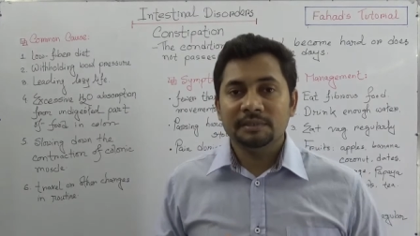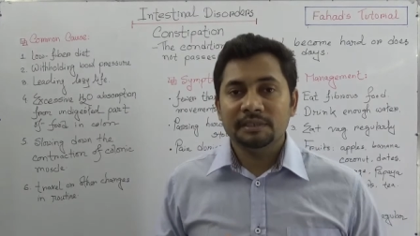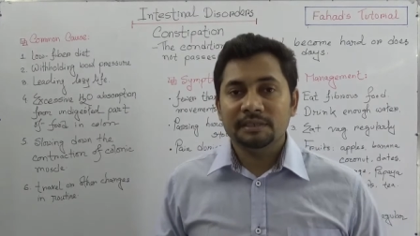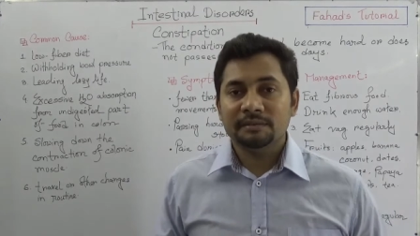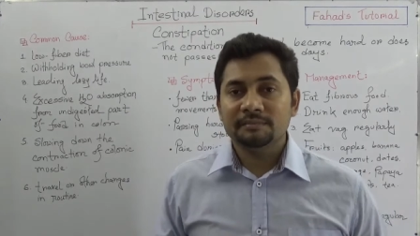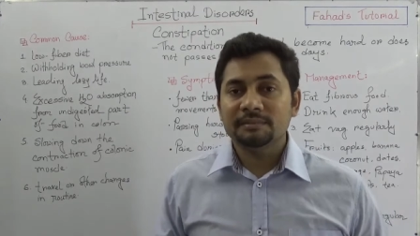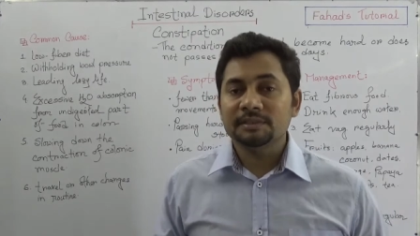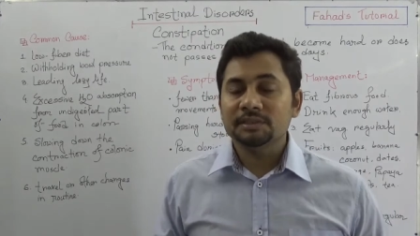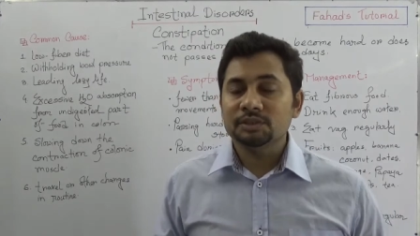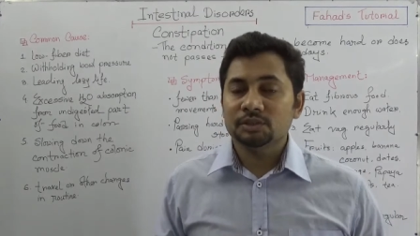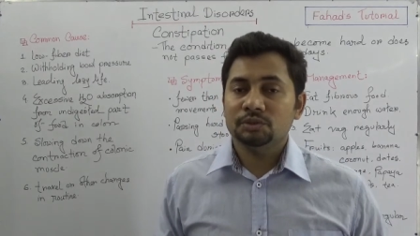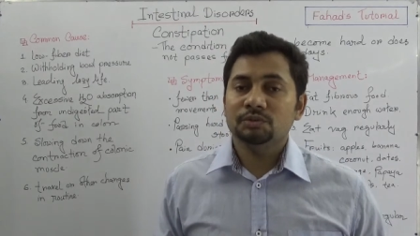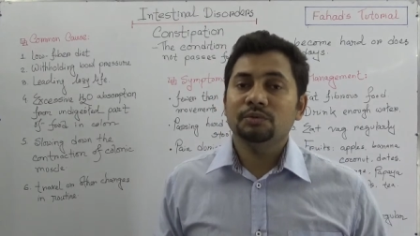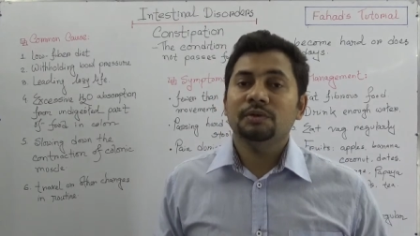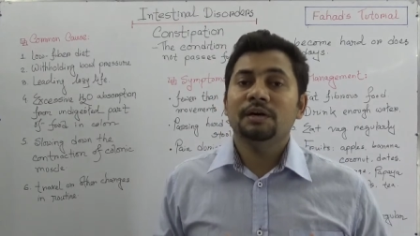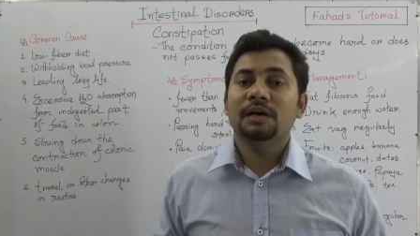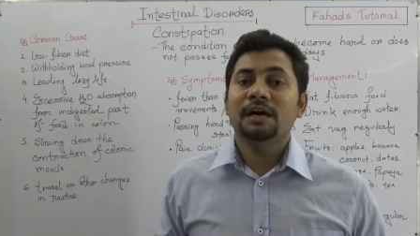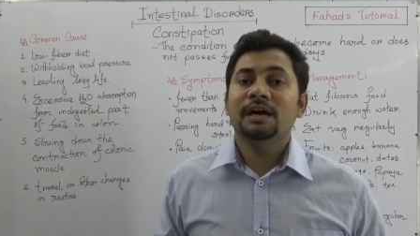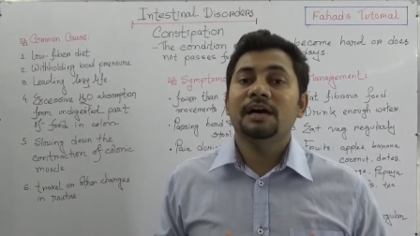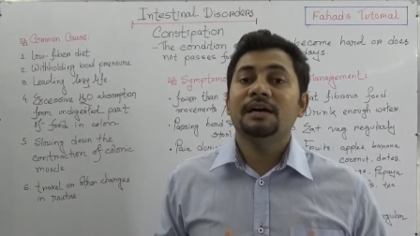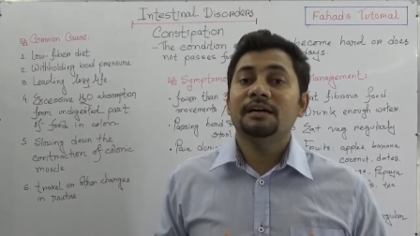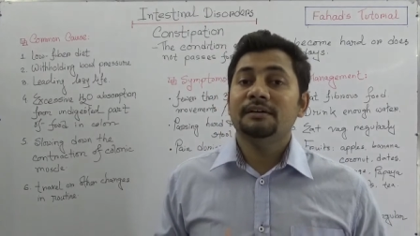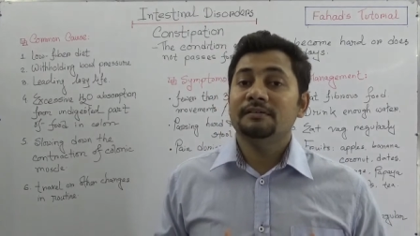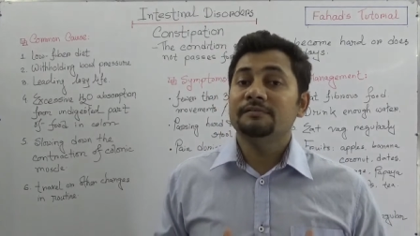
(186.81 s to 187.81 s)
becoming so
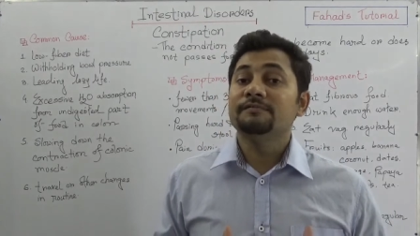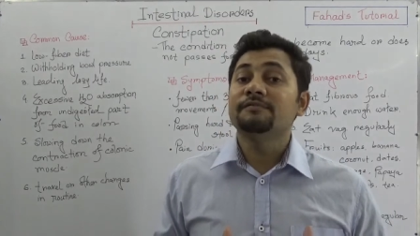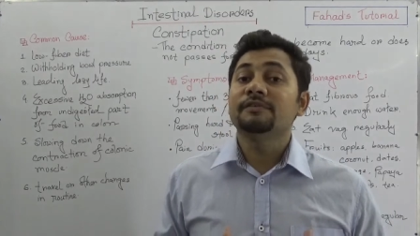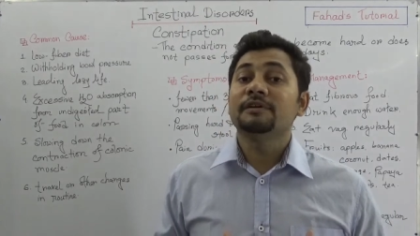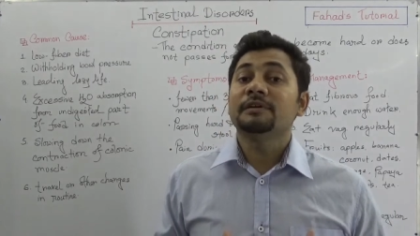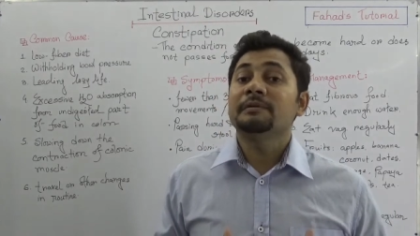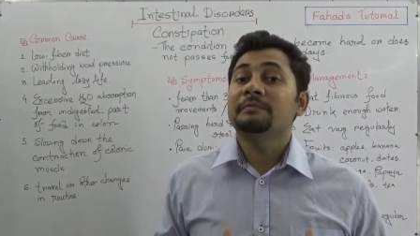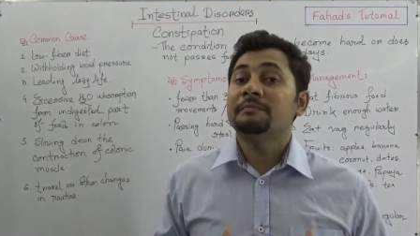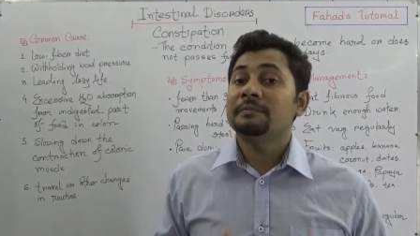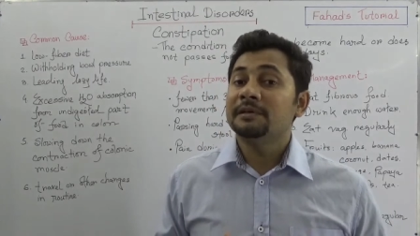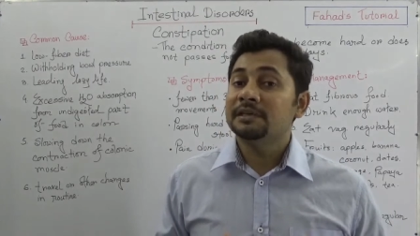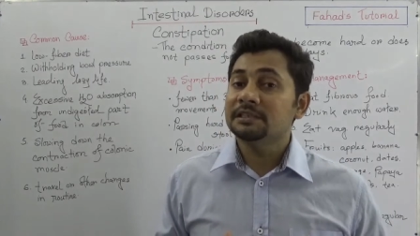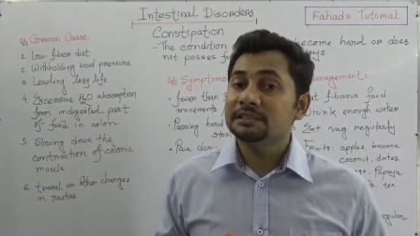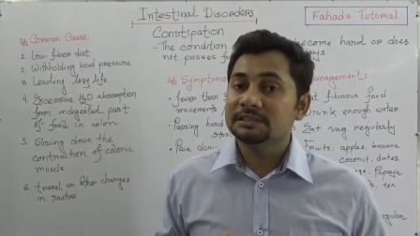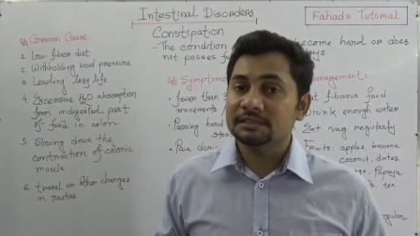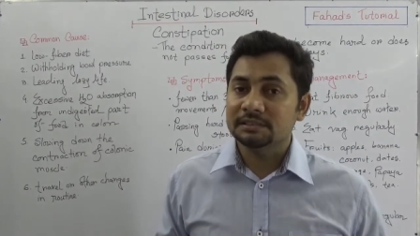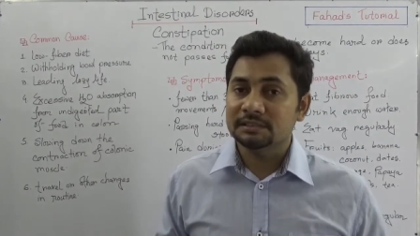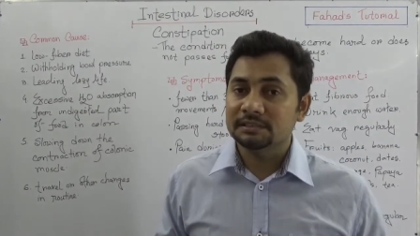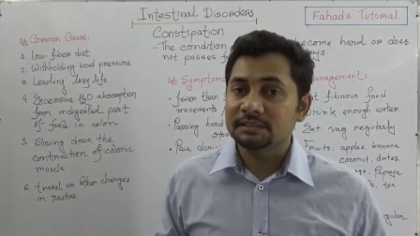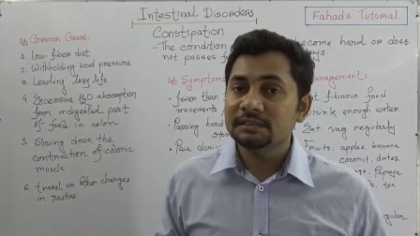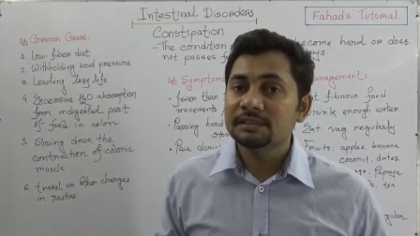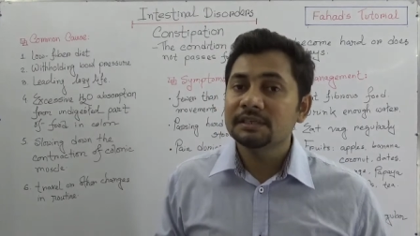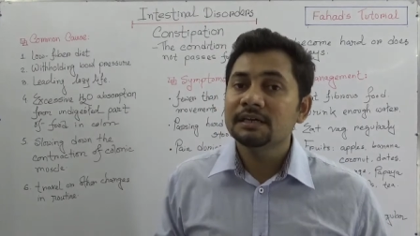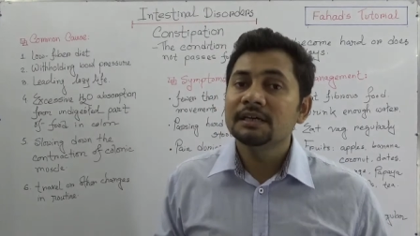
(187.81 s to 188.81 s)
hard for a
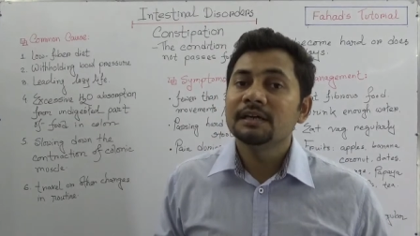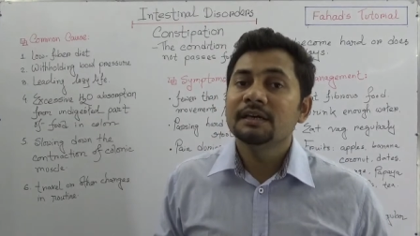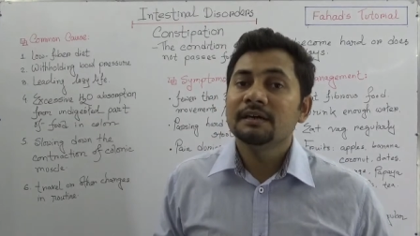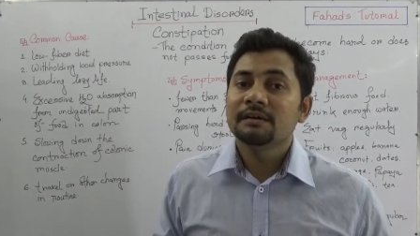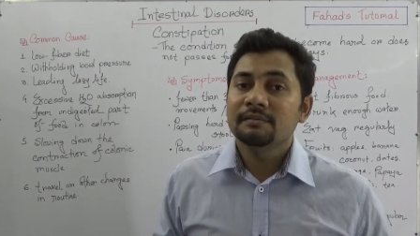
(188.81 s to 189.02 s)
person